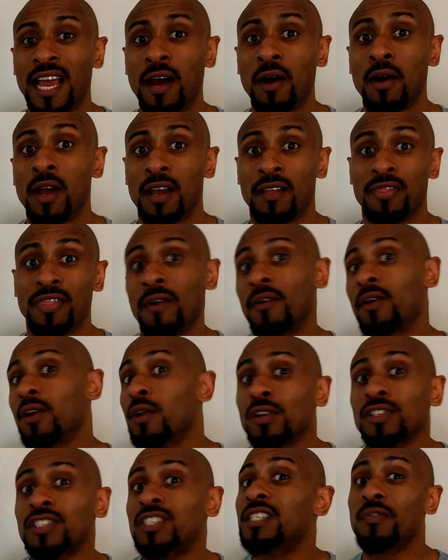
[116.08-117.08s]
Now, there are
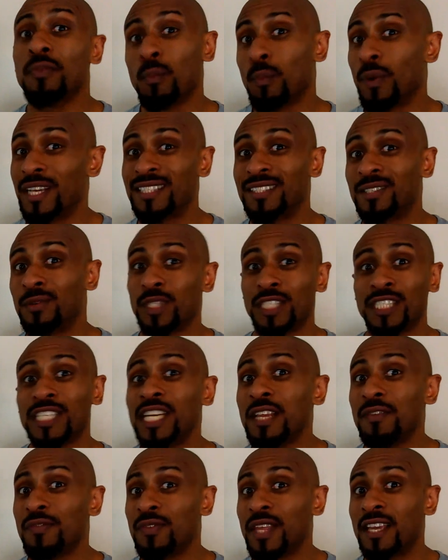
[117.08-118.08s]
lots of different ways to
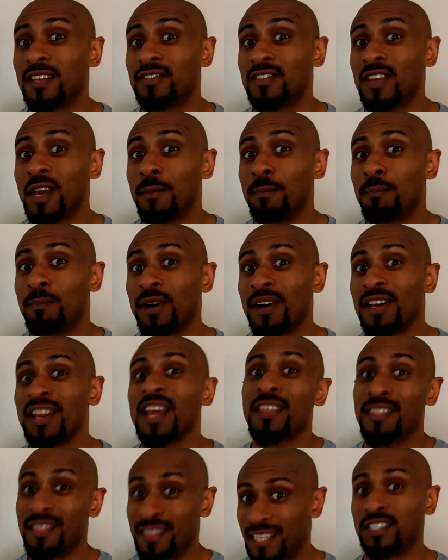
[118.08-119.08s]
achieve this,
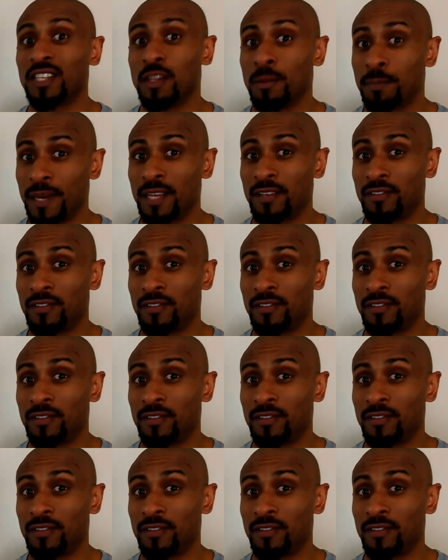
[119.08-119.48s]
but these are the